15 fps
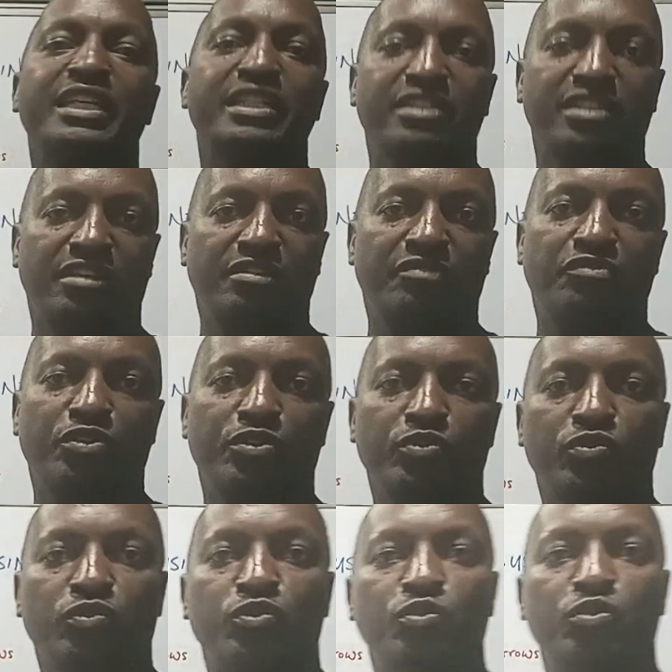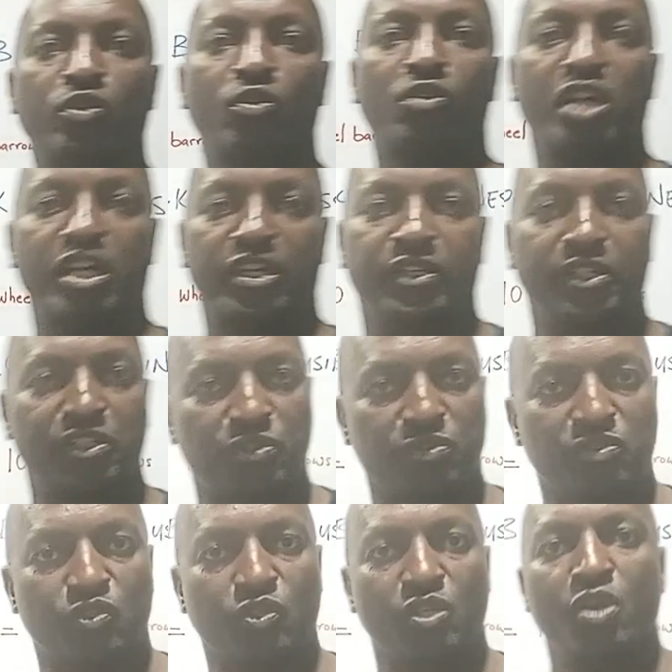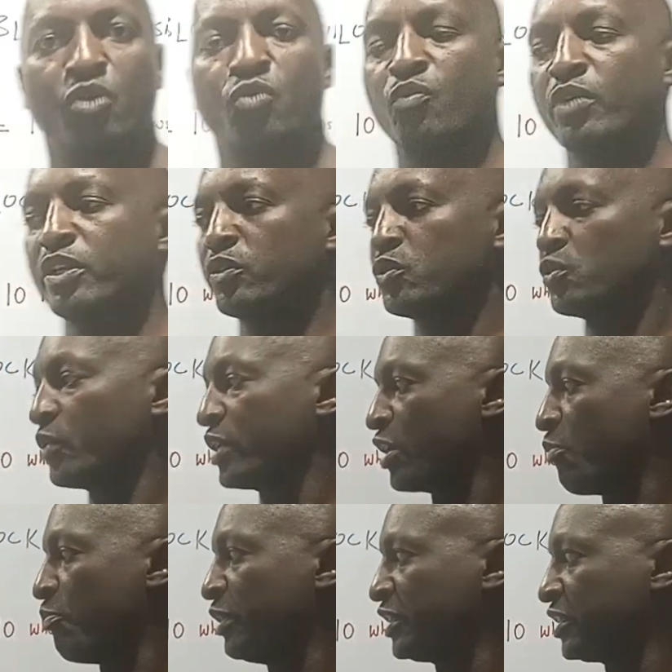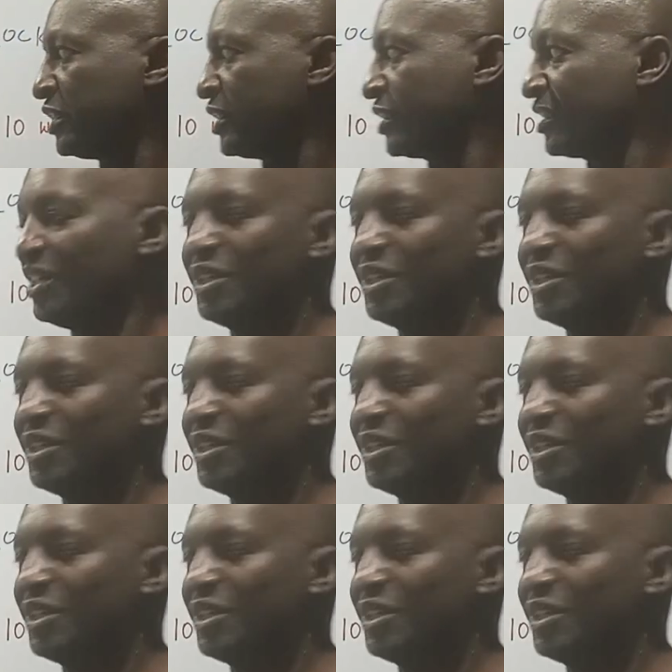easy for you to do your calculations when you're doing a business.